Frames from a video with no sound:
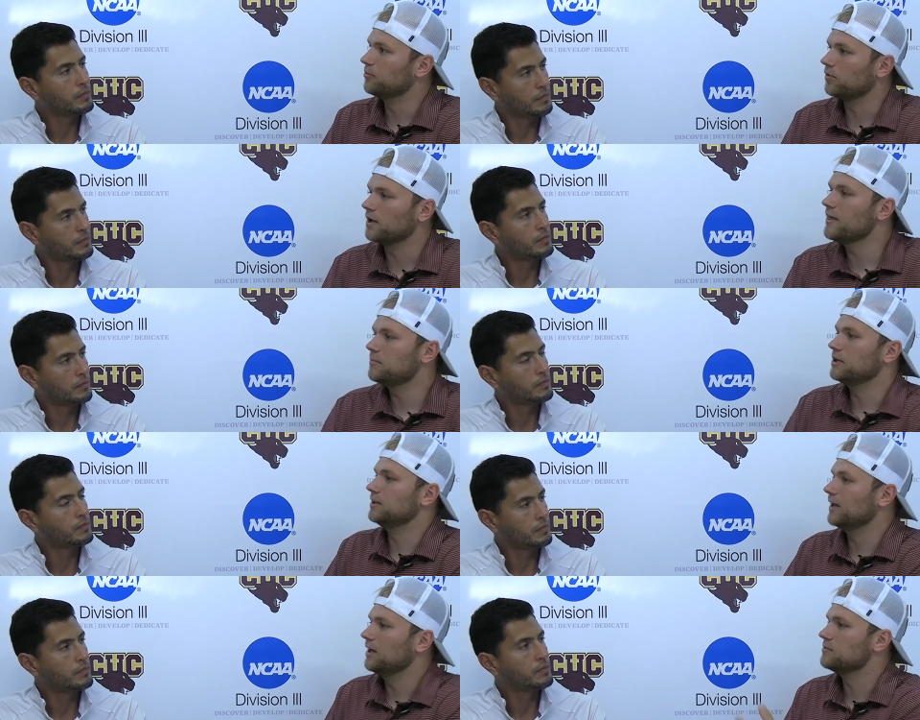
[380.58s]
Speaker 1: and play that many
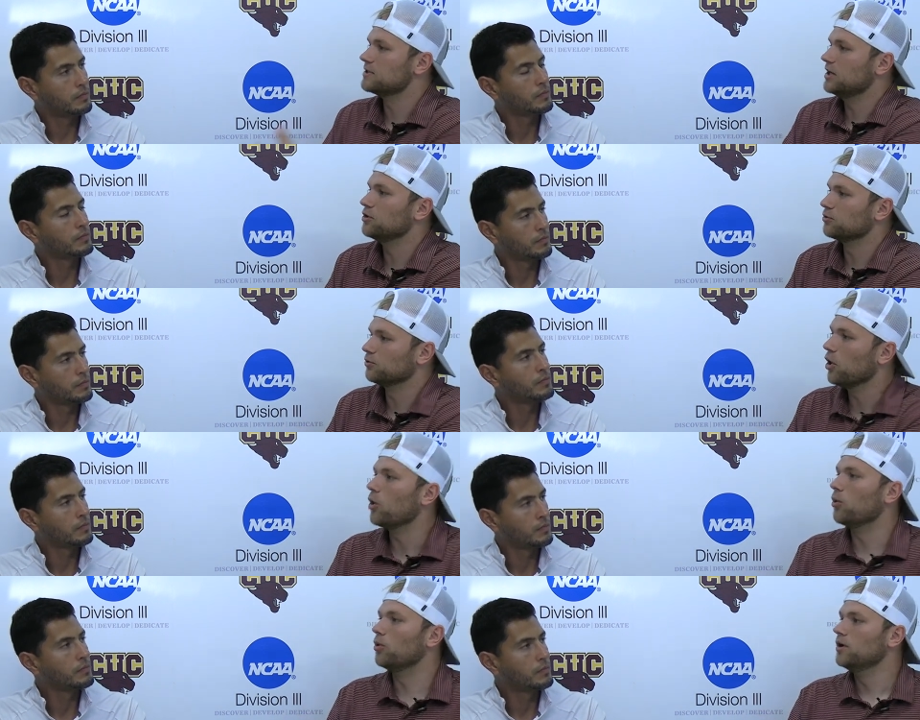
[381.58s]
games in a
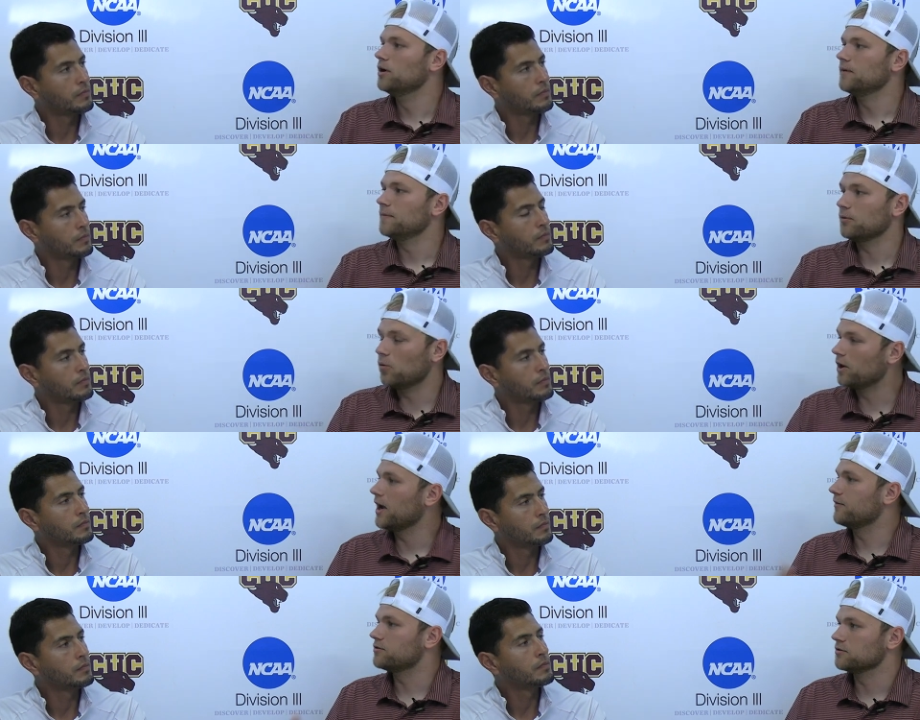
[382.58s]
row, one
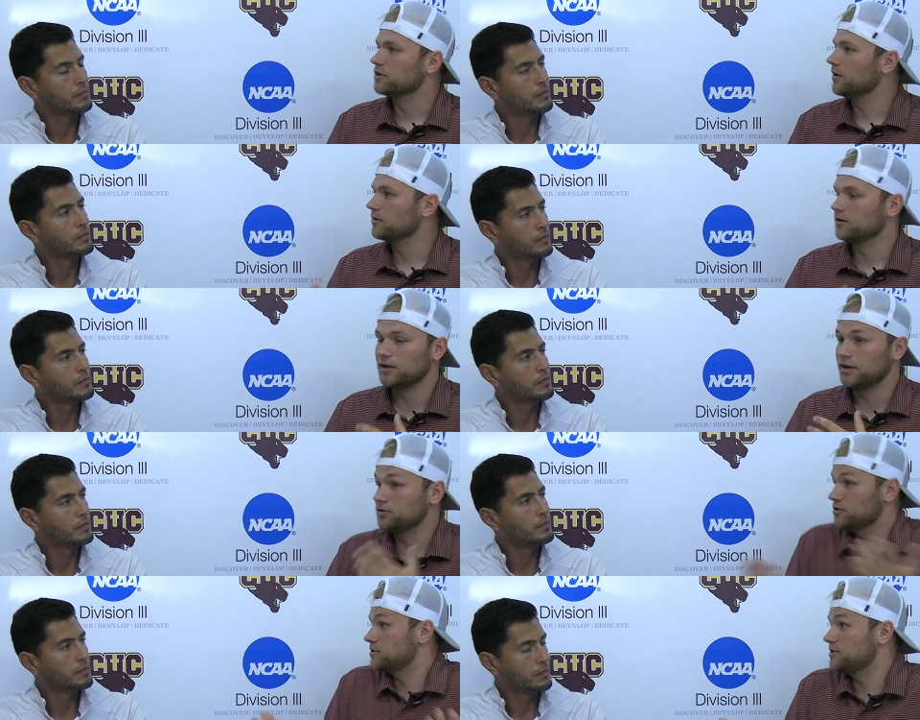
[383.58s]
after another,
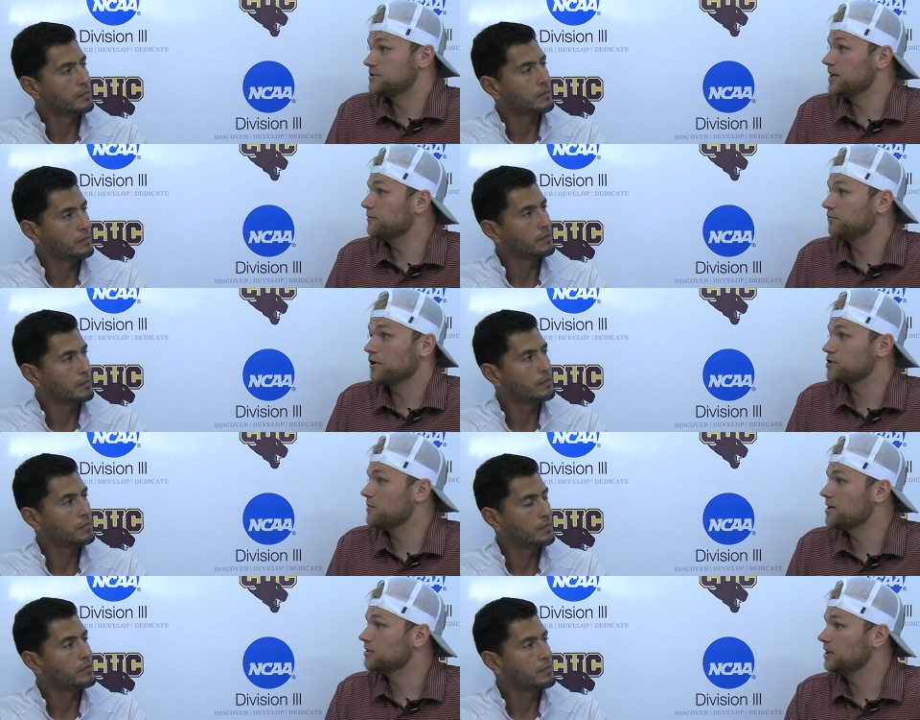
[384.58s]
and just stay fresh
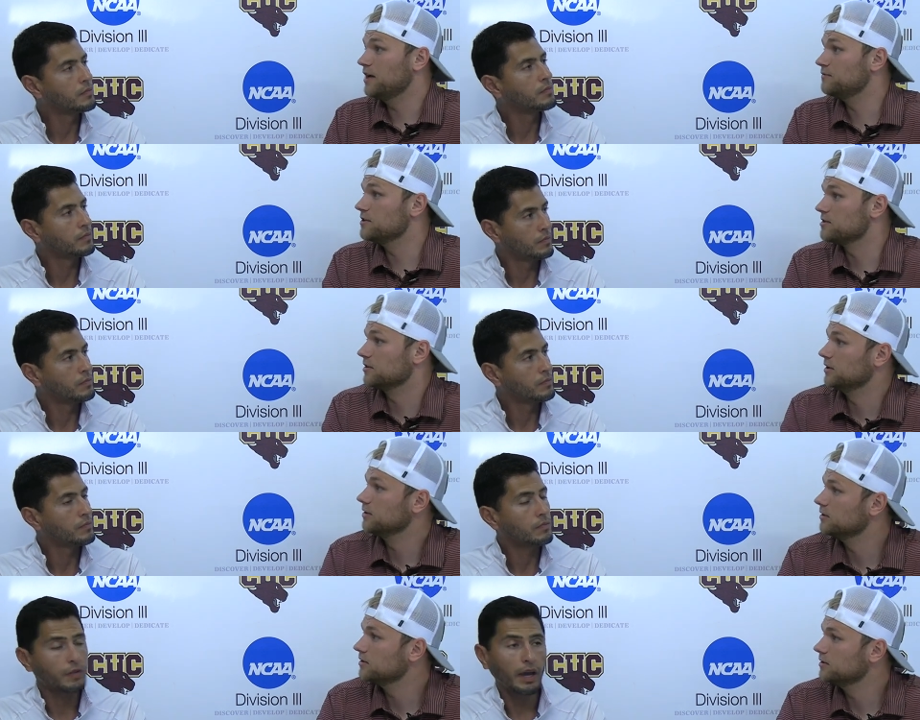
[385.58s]
mentally and physically.
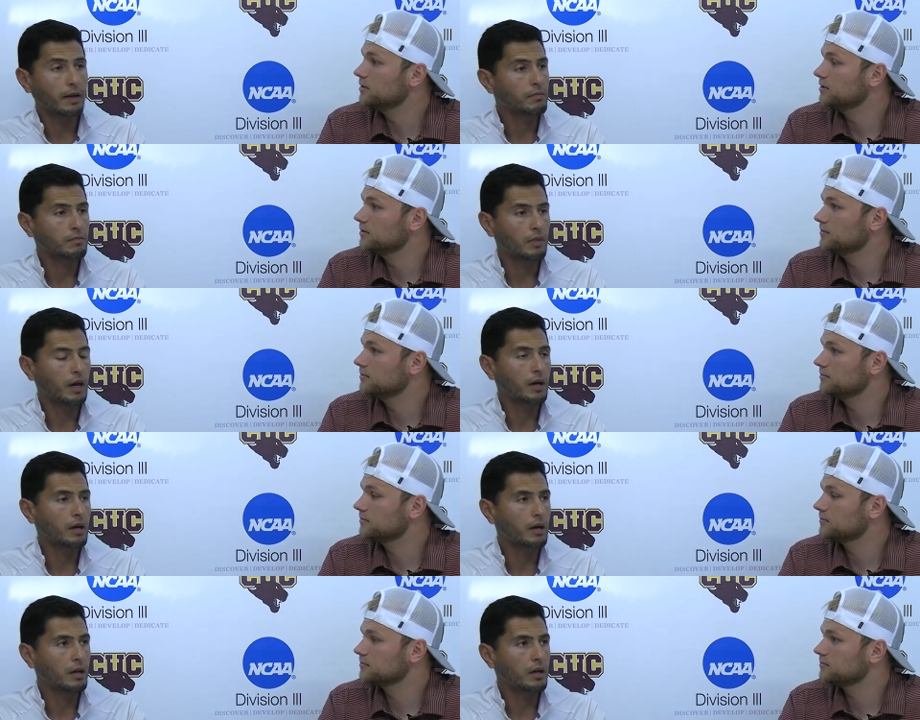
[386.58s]
Speaker 2: Yeah.
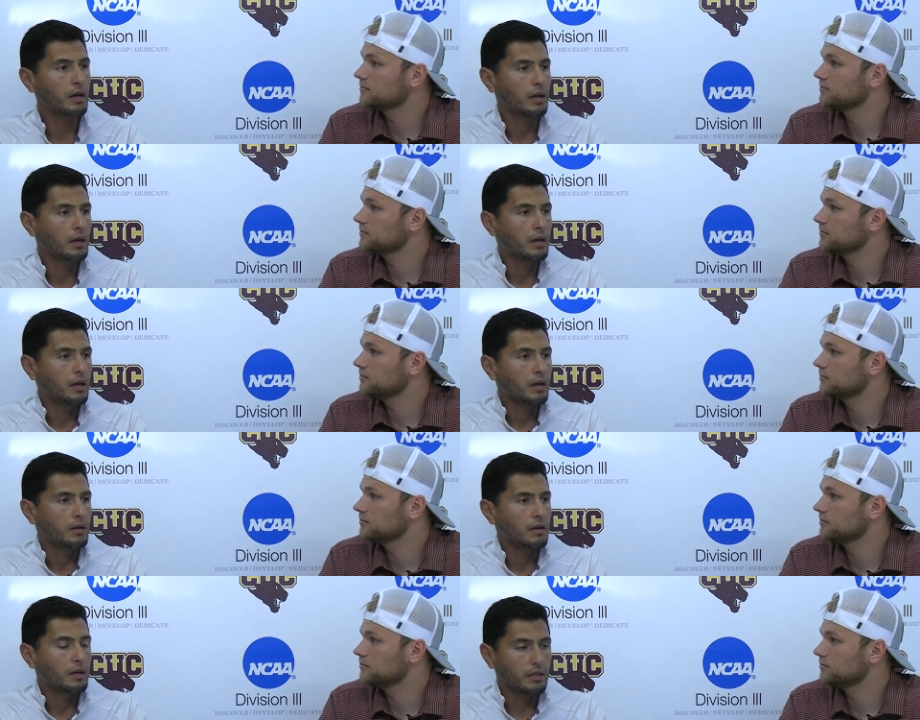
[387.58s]
Uh
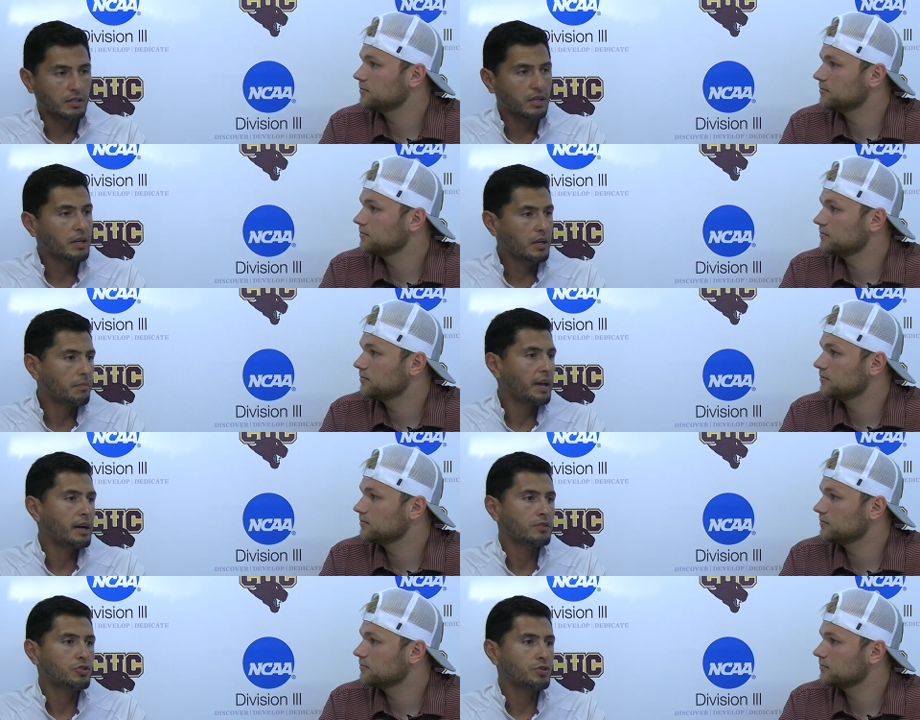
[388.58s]
it, it's going to come
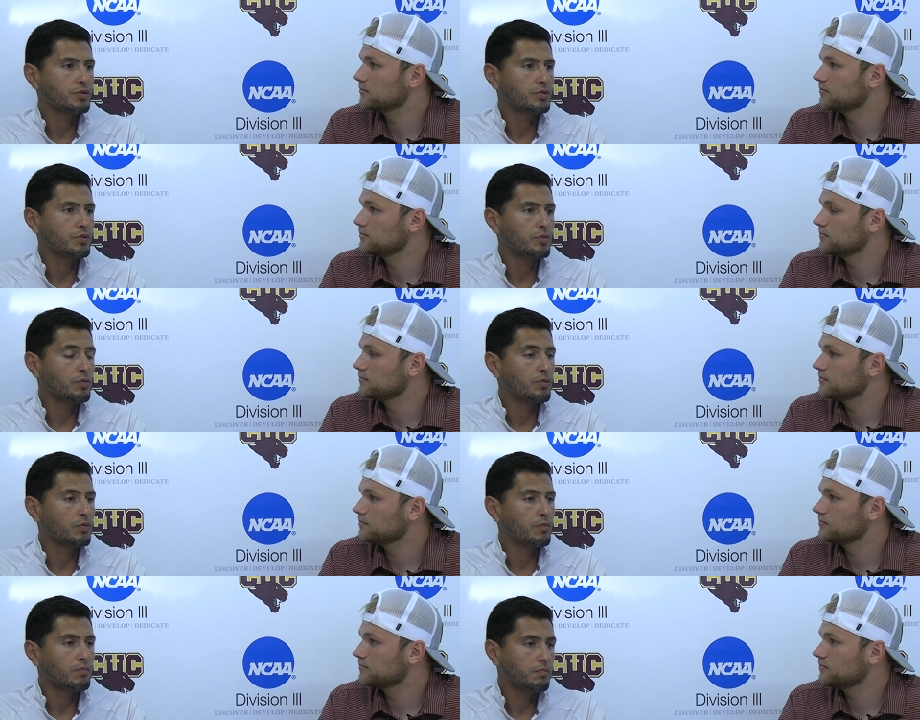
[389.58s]
down
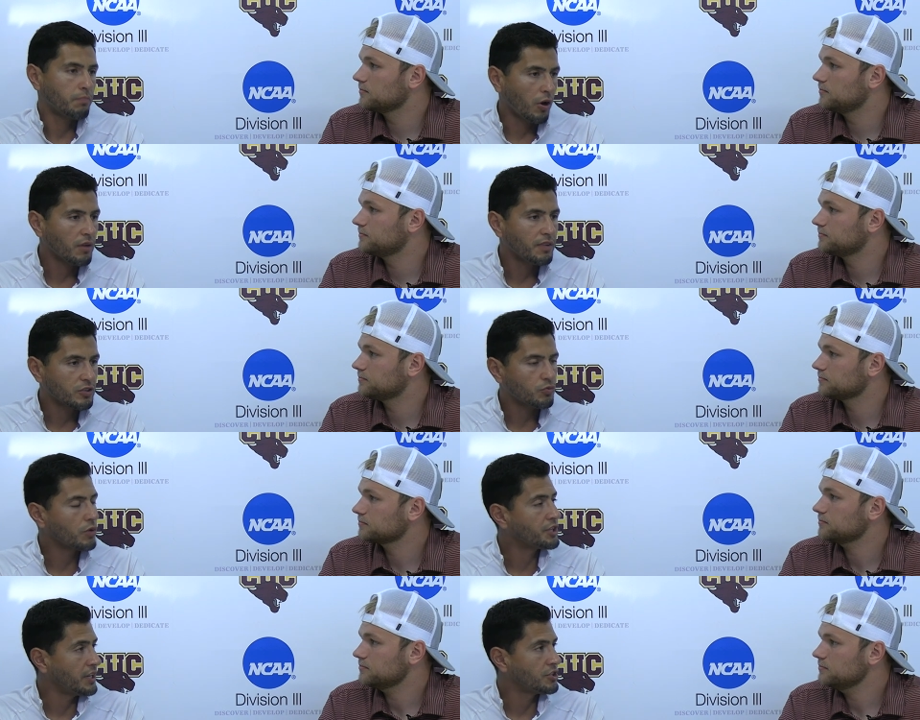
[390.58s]
to part of it is
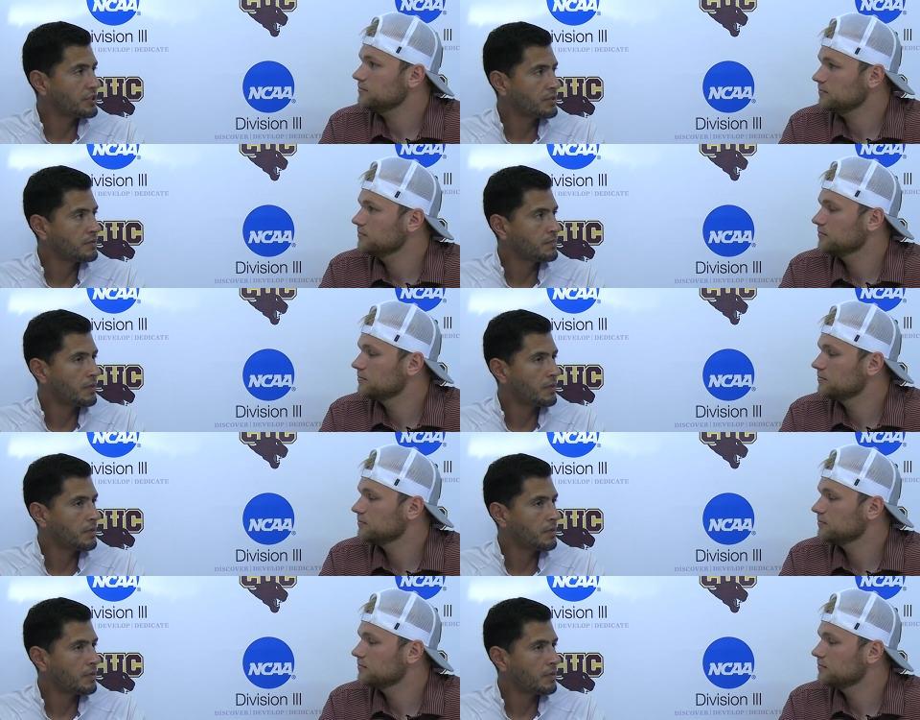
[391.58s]
rotation.